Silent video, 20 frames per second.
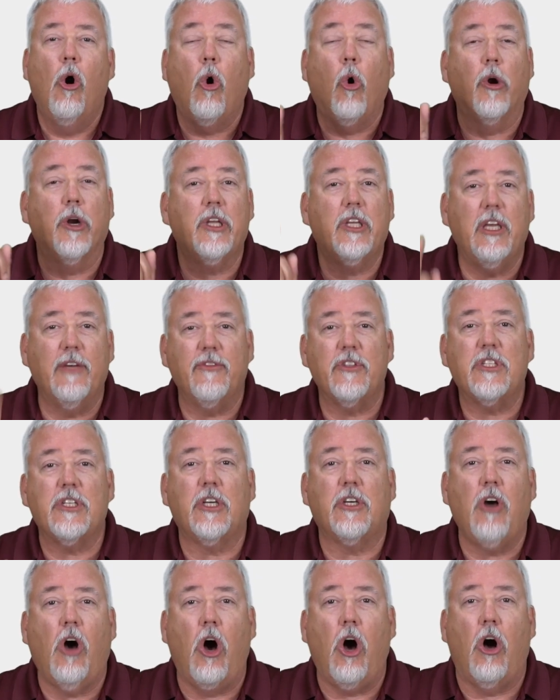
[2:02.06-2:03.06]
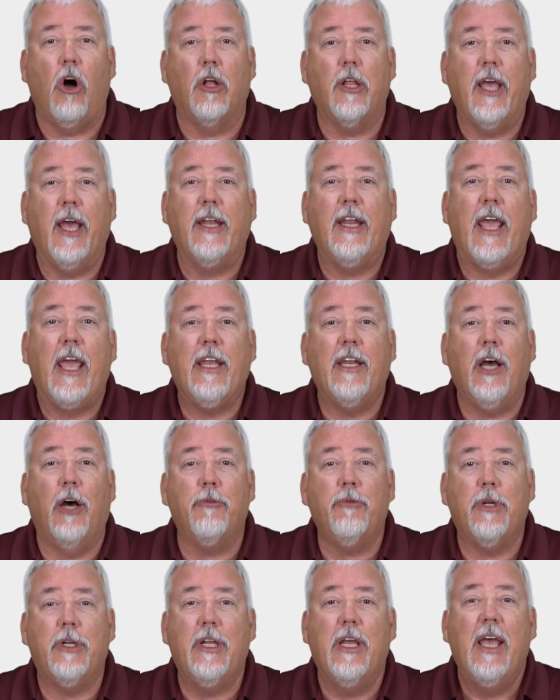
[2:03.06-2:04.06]
or give us a call at
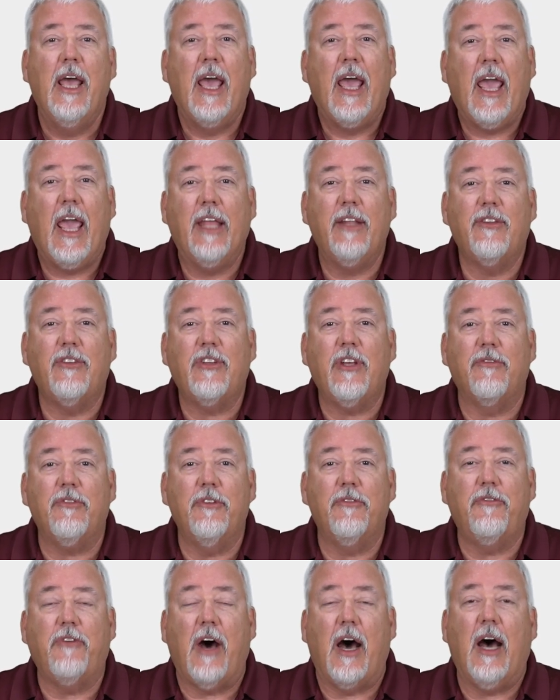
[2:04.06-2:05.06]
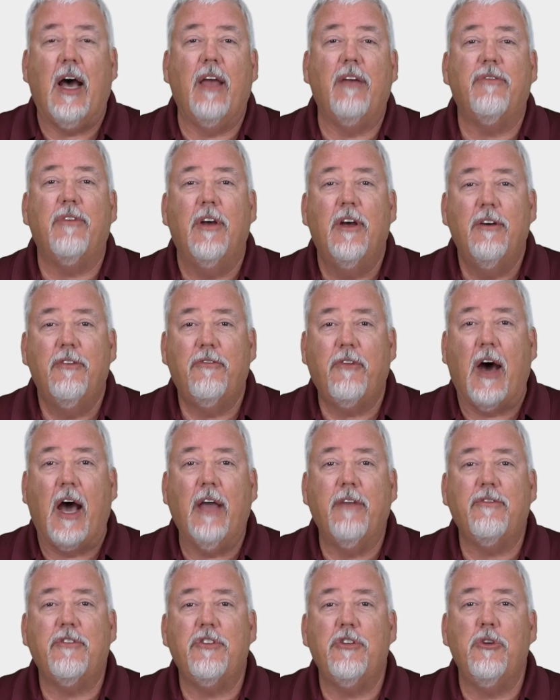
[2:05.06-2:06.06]

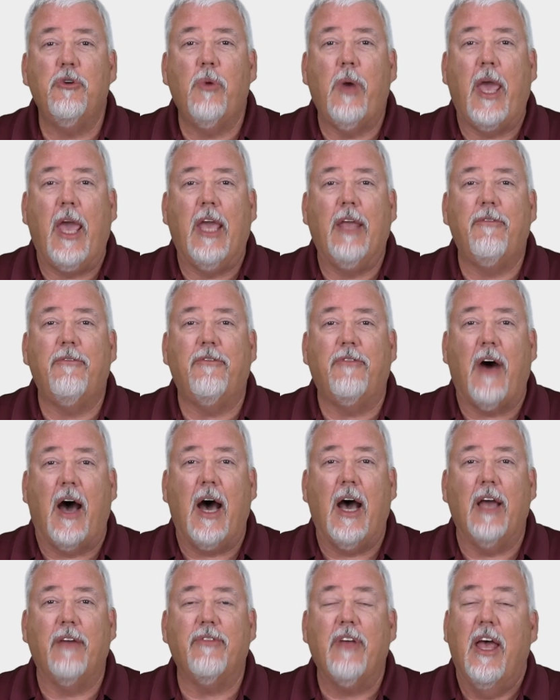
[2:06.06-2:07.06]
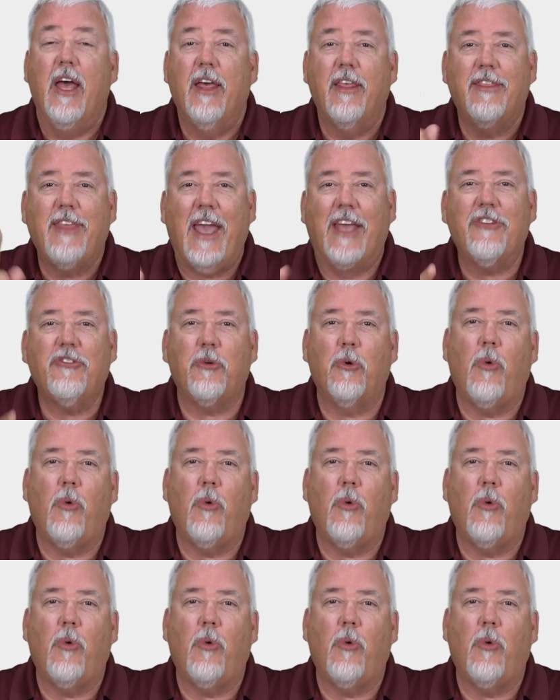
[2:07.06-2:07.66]
800-875-5285. Thanks for